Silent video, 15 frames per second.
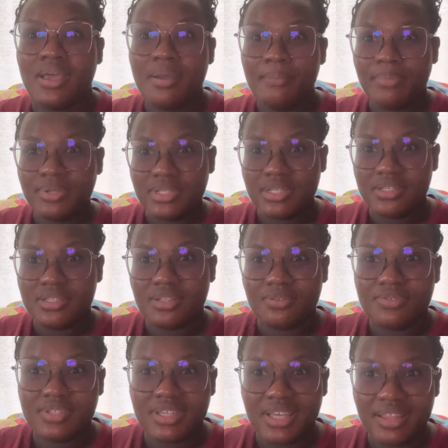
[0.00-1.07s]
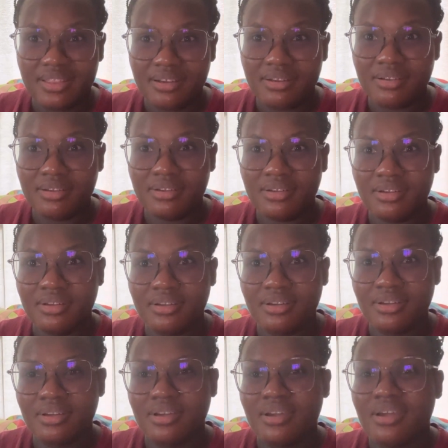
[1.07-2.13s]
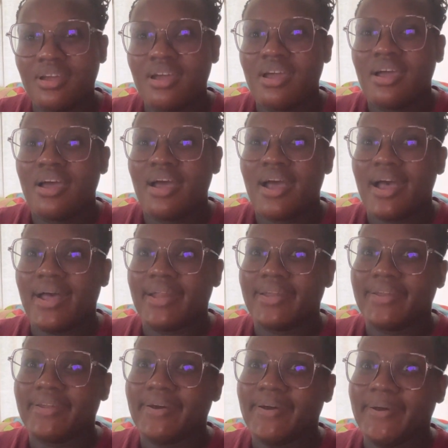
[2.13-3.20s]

putting stuff together. And